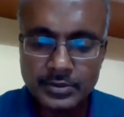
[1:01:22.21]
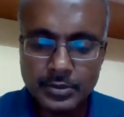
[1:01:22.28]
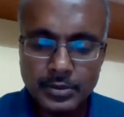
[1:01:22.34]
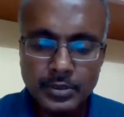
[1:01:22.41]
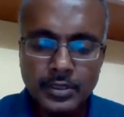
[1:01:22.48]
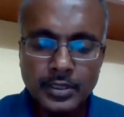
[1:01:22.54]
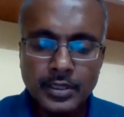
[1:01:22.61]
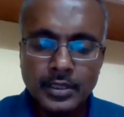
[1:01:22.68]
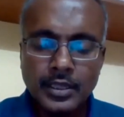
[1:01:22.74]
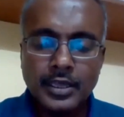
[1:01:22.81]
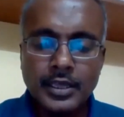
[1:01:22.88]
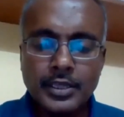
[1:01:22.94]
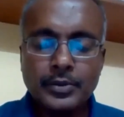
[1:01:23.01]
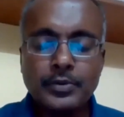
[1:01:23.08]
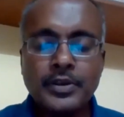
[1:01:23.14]
So
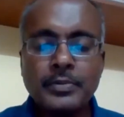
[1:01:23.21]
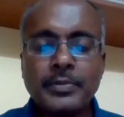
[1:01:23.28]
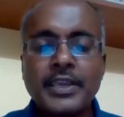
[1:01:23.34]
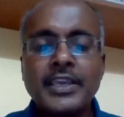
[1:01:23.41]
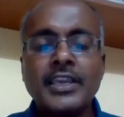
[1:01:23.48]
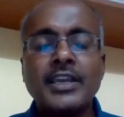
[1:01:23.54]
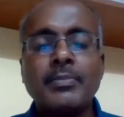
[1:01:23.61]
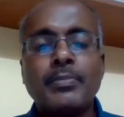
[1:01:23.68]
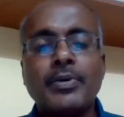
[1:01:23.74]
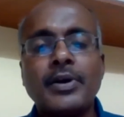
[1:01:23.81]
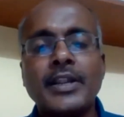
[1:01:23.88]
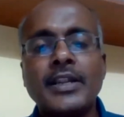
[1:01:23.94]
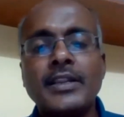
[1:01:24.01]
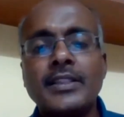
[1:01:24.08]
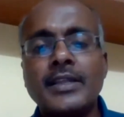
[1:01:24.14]
you were making a
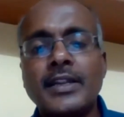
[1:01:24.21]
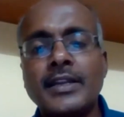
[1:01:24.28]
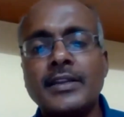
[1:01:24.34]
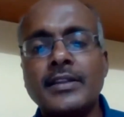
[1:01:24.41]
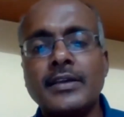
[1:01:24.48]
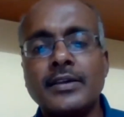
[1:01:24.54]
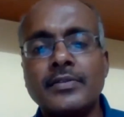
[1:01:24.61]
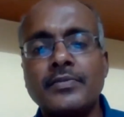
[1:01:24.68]
point that